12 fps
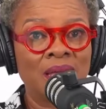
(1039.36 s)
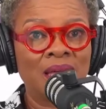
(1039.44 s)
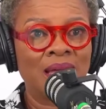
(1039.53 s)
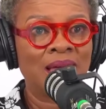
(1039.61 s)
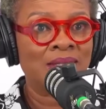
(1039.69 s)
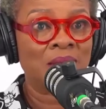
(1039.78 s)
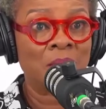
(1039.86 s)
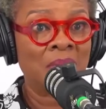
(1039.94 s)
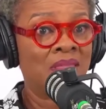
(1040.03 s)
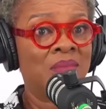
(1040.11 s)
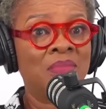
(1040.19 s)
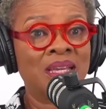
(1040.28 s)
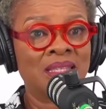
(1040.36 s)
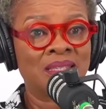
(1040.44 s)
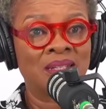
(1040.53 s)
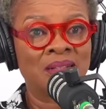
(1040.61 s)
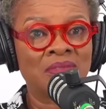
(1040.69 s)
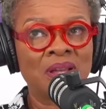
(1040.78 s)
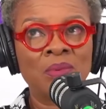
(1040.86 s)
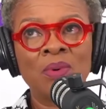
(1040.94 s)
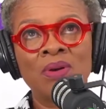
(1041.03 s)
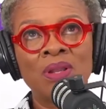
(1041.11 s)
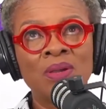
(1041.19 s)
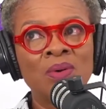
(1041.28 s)
As a mother myself, I
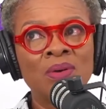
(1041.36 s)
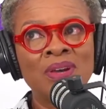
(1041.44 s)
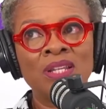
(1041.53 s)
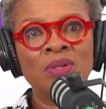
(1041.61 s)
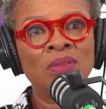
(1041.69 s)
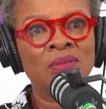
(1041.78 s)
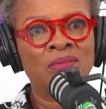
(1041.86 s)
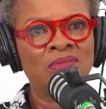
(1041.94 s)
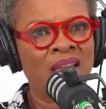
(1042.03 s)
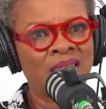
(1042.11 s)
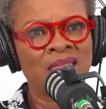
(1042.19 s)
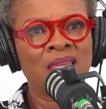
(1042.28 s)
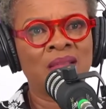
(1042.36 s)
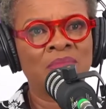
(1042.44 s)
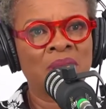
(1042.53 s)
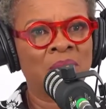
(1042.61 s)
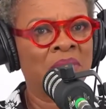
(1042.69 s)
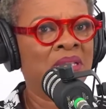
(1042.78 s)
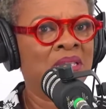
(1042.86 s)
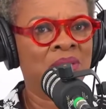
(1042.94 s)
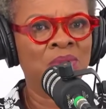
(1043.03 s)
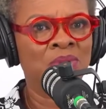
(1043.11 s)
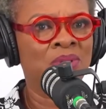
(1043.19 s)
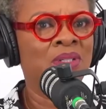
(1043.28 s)
worry, have I done the right thing by my
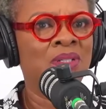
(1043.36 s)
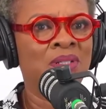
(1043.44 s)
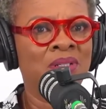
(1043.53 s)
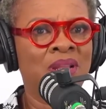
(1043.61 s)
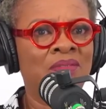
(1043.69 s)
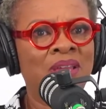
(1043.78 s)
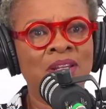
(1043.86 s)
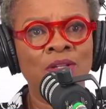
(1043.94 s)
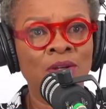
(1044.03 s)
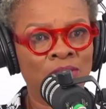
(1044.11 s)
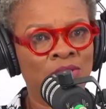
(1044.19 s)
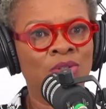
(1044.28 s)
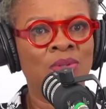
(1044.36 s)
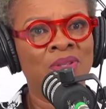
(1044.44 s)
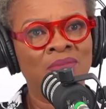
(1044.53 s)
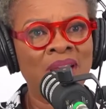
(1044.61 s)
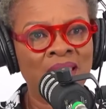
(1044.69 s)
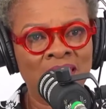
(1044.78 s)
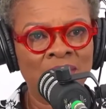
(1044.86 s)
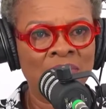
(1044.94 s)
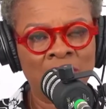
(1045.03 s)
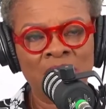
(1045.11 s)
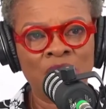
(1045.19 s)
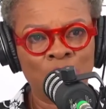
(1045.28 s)
children? Have I not done the right thing by
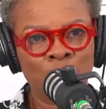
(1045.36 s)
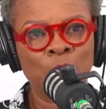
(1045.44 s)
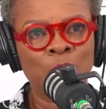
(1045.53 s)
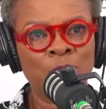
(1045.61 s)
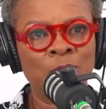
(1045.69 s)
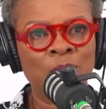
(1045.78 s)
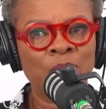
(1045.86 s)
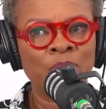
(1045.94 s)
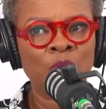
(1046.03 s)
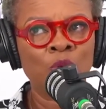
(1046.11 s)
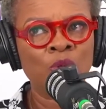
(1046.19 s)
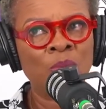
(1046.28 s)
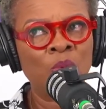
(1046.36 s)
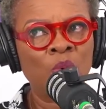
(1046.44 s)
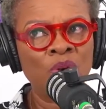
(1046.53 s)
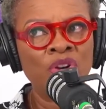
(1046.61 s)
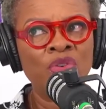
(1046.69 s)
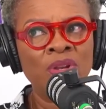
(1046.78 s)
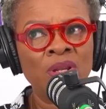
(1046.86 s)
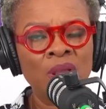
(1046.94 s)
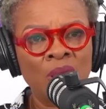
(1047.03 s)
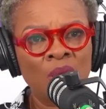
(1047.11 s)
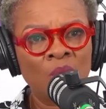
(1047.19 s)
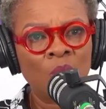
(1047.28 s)
my children? So I'm wondering,
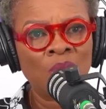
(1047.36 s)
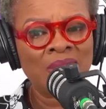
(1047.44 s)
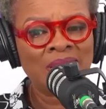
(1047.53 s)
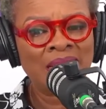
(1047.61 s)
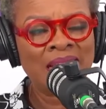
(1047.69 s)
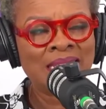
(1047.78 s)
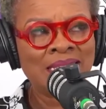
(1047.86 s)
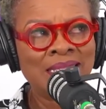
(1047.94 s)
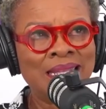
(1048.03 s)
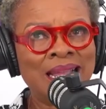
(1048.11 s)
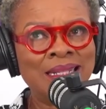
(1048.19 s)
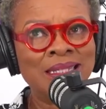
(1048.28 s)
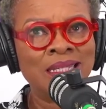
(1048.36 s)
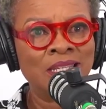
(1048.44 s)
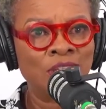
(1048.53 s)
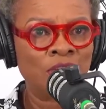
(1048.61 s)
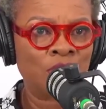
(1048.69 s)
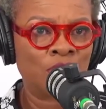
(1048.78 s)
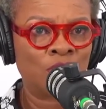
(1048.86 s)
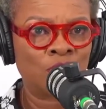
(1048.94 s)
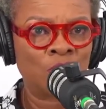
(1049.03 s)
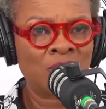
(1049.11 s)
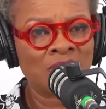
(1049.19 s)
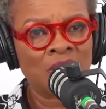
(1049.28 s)
what are the lessons that teaches you?
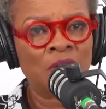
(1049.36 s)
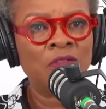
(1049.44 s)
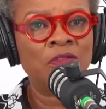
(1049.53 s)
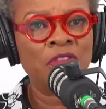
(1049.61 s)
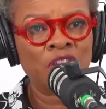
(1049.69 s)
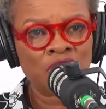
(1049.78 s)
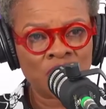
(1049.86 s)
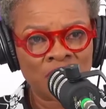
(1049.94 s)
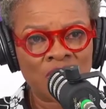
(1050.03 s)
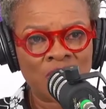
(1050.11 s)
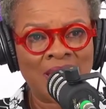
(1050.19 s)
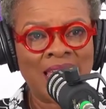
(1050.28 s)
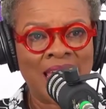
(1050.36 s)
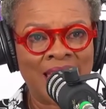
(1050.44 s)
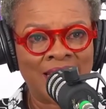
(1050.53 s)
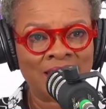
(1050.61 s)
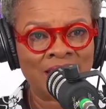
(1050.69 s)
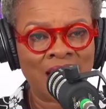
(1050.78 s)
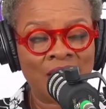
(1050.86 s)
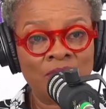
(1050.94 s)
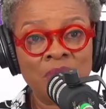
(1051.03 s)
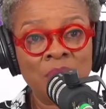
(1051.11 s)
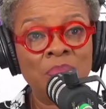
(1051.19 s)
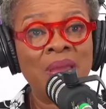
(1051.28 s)
What's the conviction that you get, having
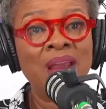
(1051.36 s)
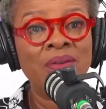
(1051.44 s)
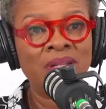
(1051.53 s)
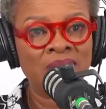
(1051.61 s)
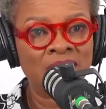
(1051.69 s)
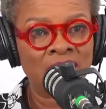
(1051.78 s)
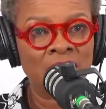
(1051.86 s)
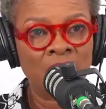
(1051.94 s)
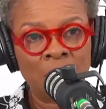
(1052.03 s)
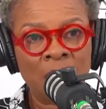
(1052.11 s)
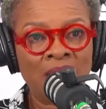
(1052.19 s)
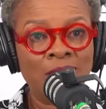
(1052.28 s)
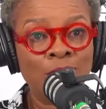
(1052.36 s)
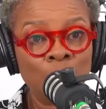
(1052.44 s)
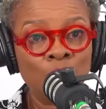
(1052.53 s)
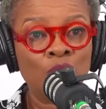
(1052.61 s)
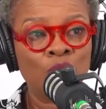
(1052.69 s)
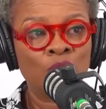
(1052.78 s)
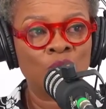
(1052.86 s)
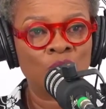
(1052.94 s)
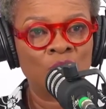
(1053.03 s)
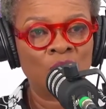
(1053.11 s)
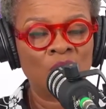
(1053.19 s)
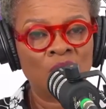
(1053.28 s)
been parented by those two,
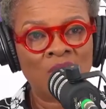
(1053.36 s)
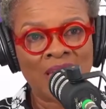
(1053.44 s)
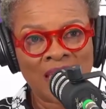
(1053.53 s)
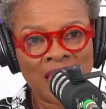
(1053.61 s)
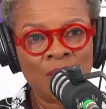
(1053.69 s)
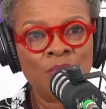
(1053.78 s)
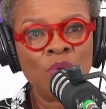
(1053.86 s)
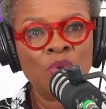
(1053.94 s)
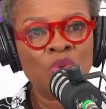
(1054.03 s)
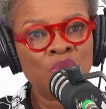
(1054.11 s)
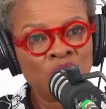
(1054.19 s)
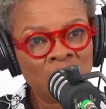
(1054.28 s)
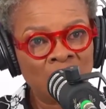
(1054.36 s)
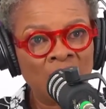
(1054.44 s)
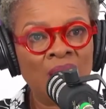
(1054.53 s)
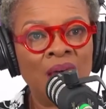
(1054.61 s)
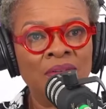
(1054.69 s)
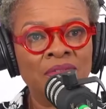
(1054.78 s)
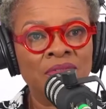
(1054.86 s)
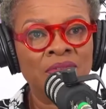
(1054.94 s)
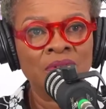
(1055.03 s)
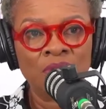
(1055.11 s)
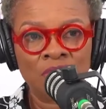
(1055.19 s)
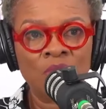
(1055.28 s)
that keep you to still love
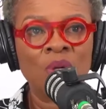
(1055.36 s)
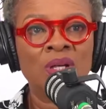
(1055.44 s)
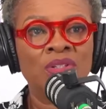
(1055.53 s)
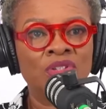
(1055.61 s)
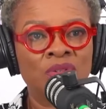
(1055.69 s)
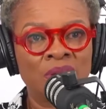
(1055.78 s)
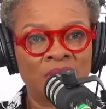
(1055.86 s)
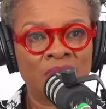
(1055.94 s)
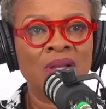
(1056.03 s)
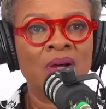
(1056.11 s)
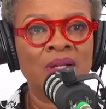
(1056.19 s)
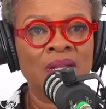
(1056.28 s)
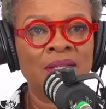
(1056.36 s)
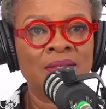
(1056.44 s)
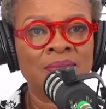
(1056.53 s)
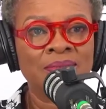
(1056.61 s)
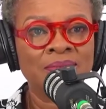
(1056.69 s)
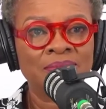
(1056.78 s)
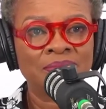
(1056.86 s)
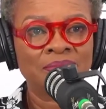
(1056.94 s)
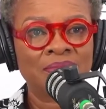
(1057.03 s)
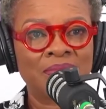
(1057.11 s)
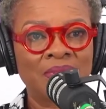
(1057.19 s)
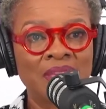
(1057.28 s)
your country regardless?
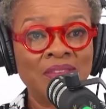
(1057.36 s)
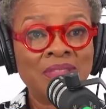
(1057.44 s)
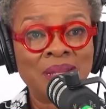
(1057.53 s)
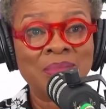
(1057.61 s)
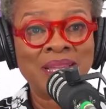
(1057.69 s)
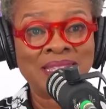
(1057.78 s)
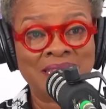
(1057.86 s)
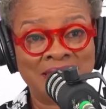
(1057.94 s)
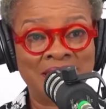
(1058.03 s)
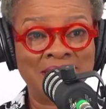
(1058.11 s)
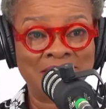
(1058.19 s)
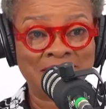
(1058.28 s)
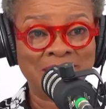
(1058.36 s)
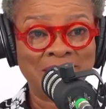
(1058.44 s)
If that makes any sense.